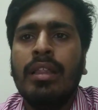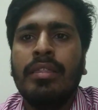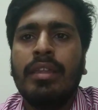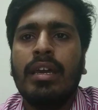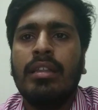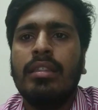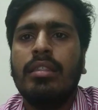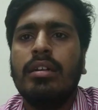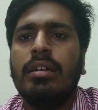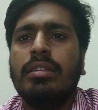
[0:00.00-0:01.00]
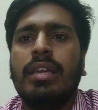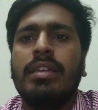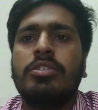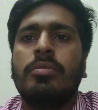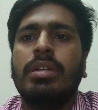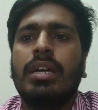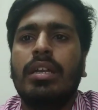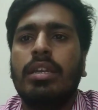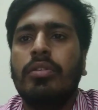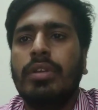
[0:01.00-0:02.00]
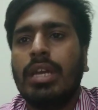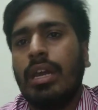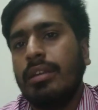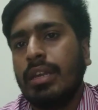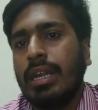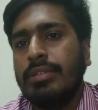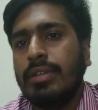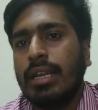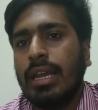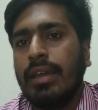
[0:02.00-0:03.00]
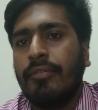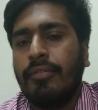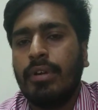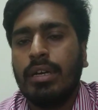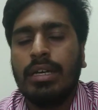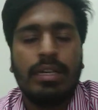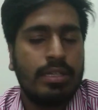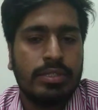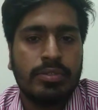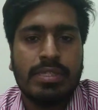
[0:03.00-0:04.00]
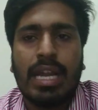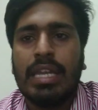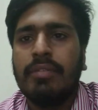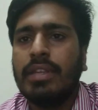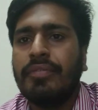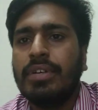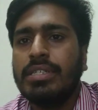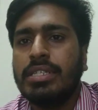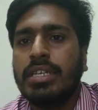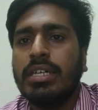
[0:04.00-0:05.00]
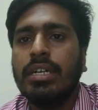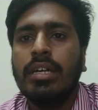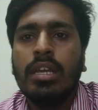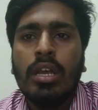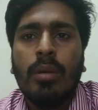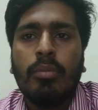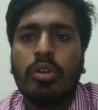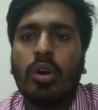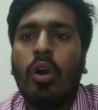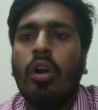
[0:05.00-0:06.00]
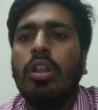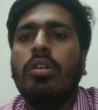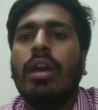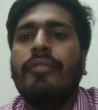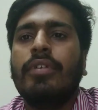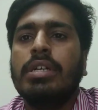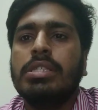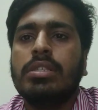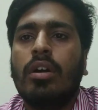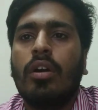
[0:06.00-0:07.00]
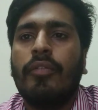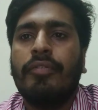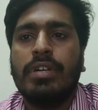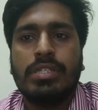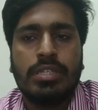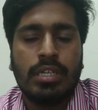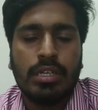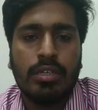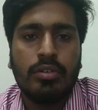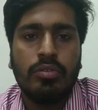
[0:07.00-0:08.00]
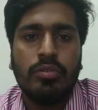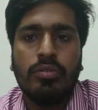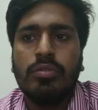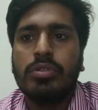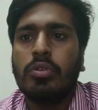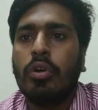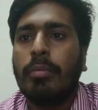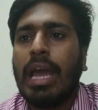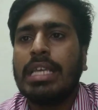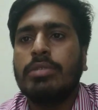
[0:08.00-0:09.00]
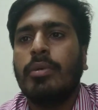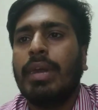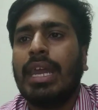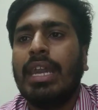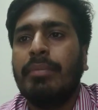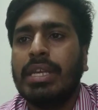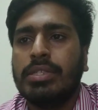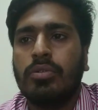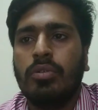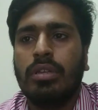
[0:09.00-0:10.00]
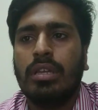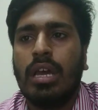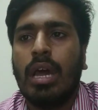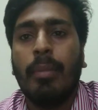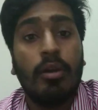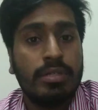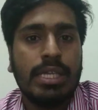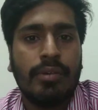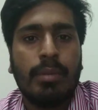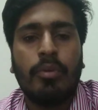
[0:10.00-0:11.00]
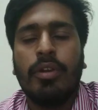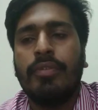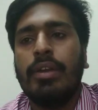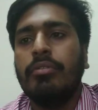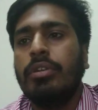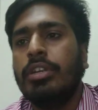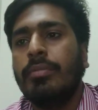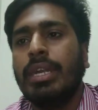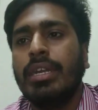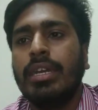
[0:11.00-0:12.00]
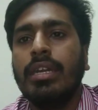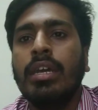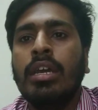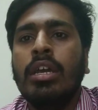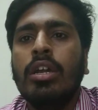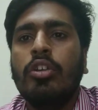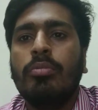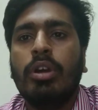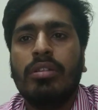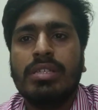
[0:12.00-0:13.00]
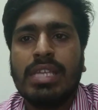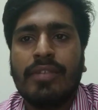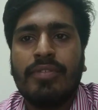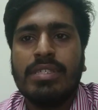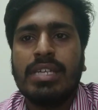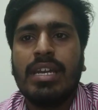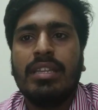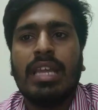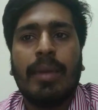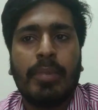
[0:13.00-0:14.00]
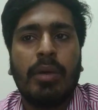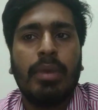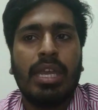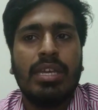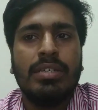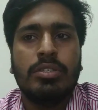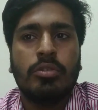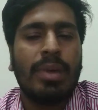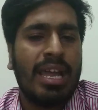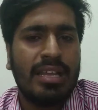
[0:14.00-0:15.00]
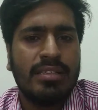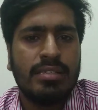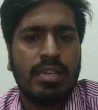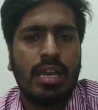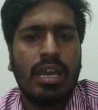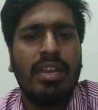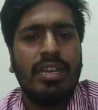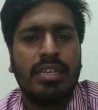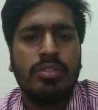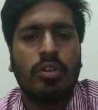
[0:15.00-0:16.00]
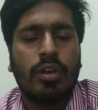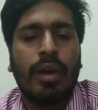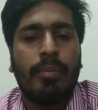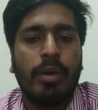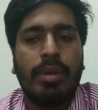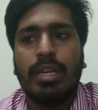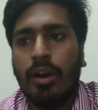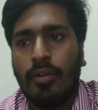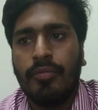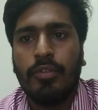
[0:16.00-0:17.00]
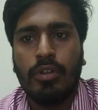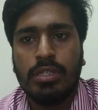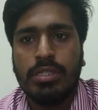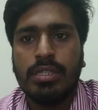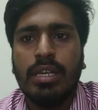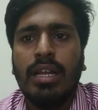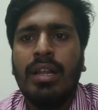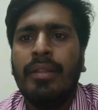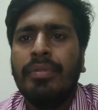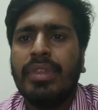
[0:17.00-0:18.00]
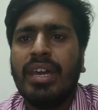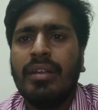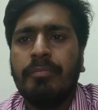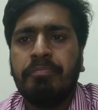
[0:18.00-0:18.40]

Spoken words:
Then the things to be done during undergraduate life. So starting with the first year, put all your efforts of first year to score maximum academic score. Above 7.5 you need to maintain to be on the safer side in the upcoming years to balance any sort of upcoming downfalls. Then